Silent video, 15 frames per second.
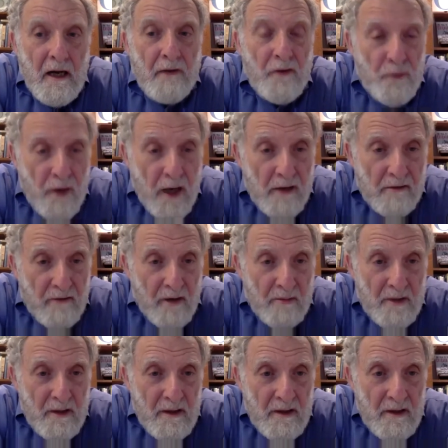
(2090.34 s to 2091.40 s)
of the
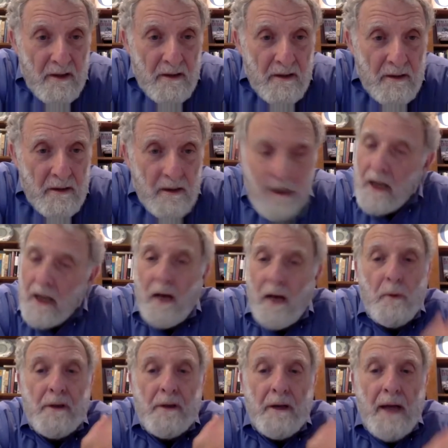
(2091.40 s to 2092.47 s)
transcript?
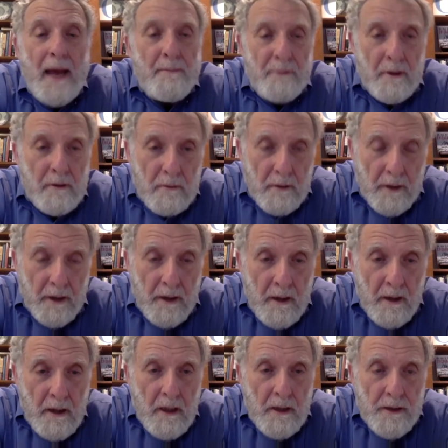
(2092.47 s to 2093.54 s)
And we said, Absolutely.